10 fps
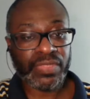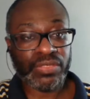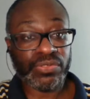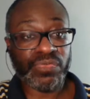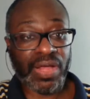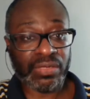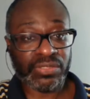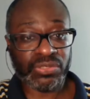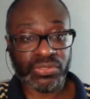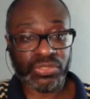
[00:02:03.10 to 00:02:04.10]
You can follow
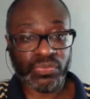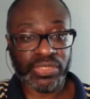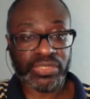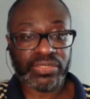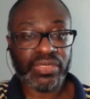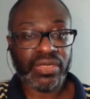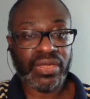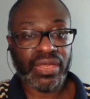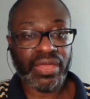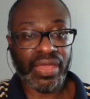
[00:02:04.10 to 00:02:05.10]
us on Twitter
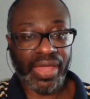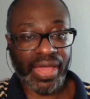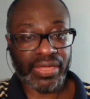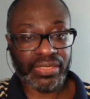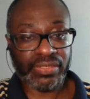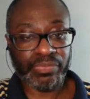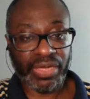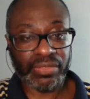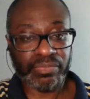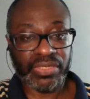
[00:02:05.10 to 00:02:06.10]
at In the
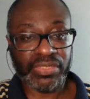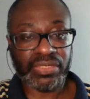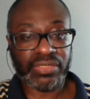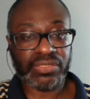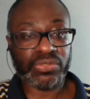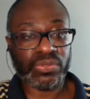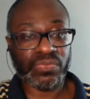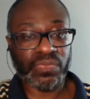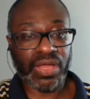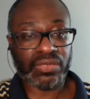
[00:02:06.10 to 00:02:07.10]
Paint Media. You can
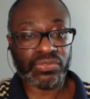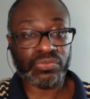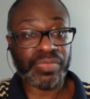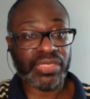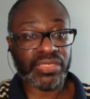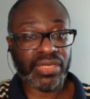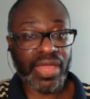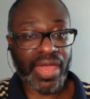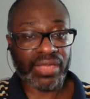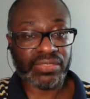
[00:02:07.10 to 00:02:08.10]
follow me
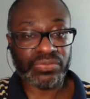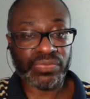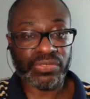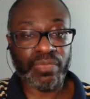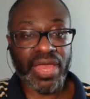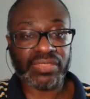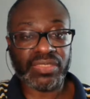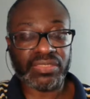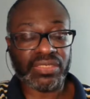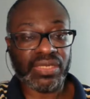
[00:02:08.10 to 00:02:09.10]
at the Real Max
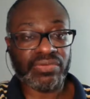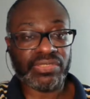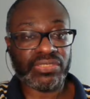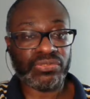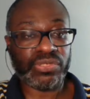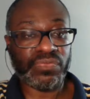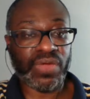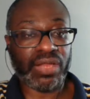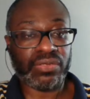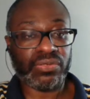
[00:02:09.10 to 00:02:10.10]
611. You can
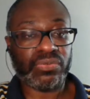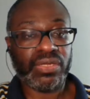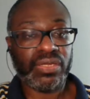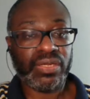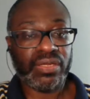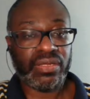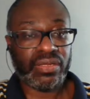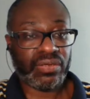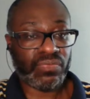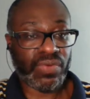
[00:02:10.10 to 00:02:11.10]
follow
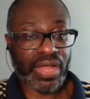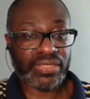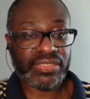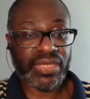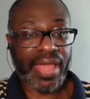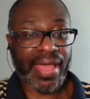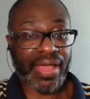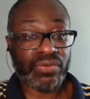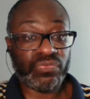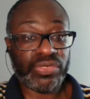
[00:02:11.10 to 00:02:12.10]
Rodney
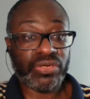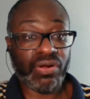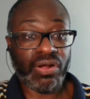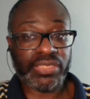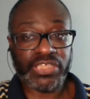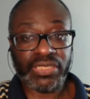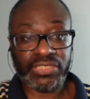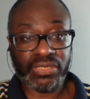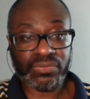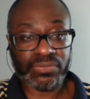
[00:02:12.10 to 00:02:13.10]
at Real RJ
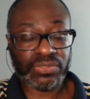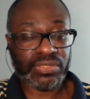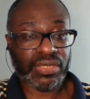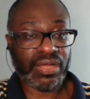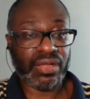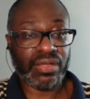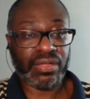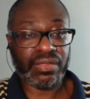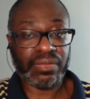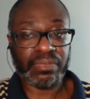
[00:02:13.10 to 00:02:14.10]
Jones.
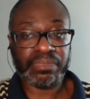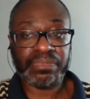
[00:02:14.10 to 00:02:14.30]
And